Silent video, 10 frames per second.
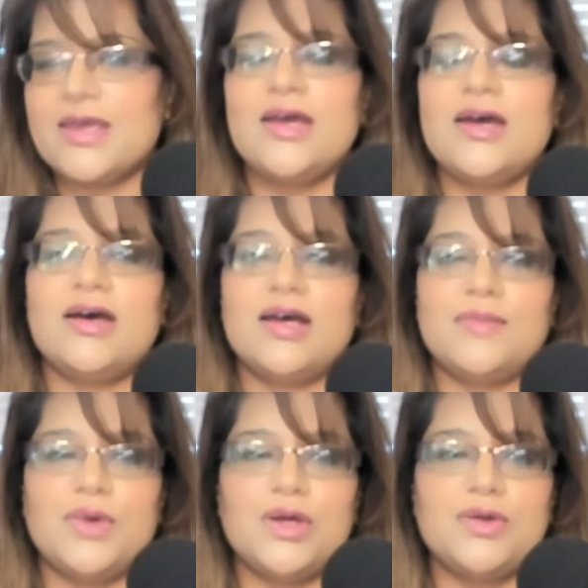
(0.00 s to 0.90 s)

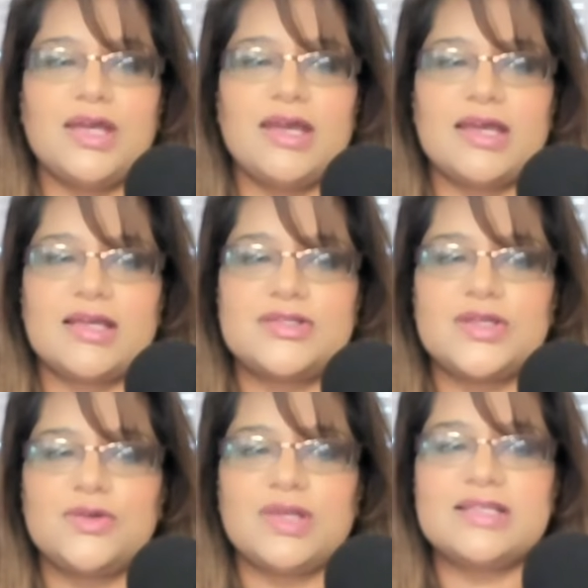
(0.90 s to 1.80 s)
Okay, so
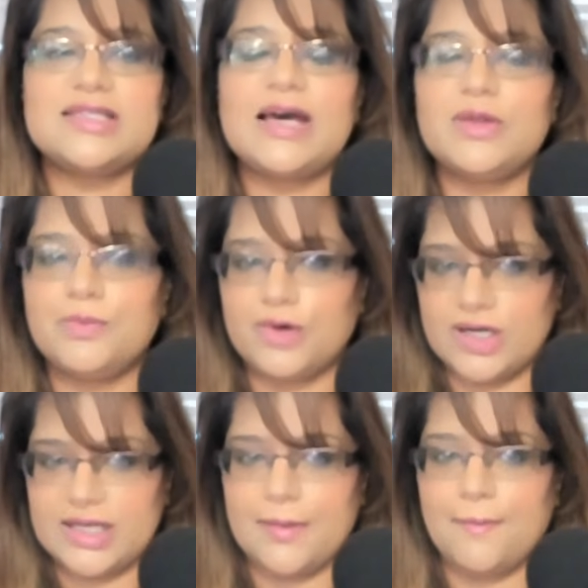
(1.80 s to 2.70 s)
that's how the
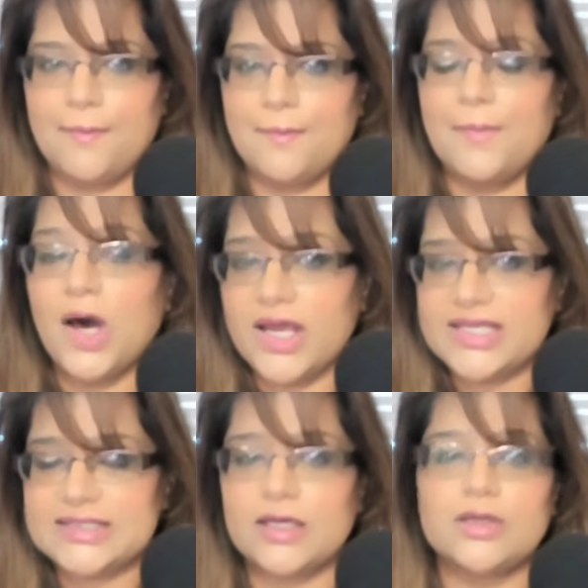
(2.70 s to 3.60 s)
pi
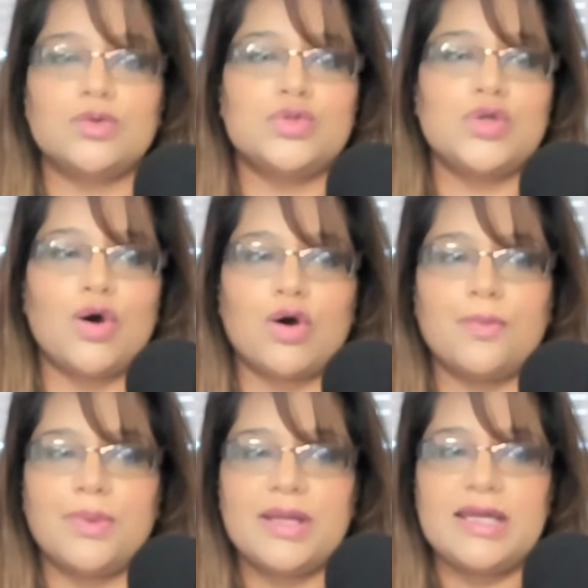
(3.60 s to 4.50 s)
cycle top
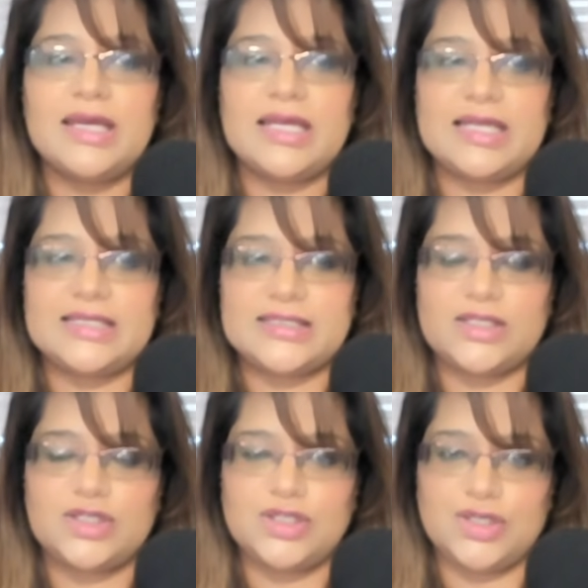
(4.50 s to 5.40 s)
is
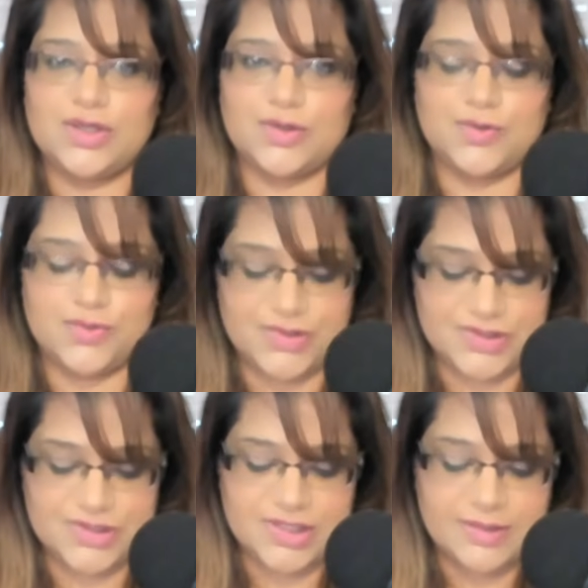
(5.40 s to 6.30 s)
used.
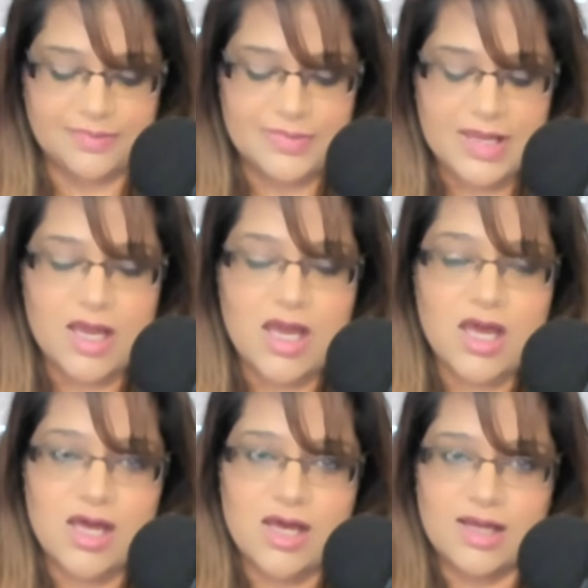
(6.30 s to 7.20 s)

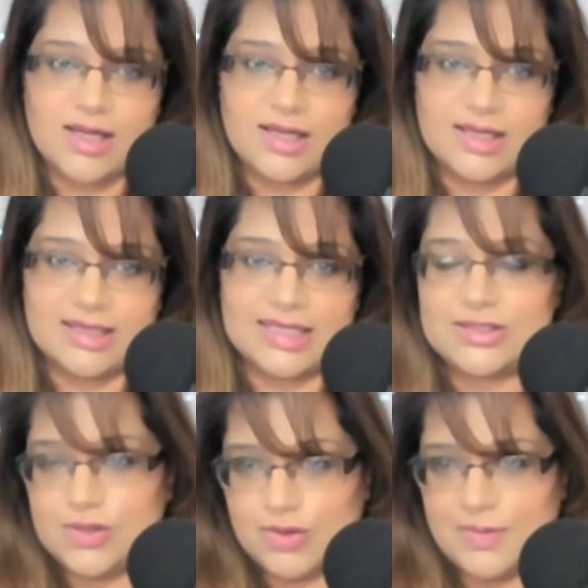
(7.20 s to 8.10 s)
Let's talk
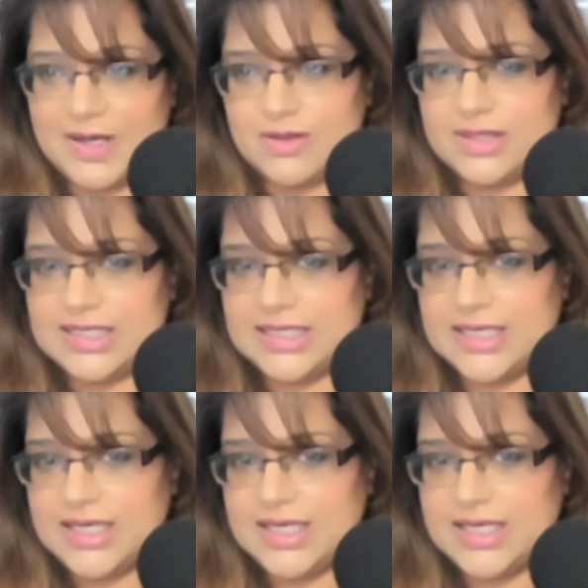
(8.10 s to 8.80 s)
about the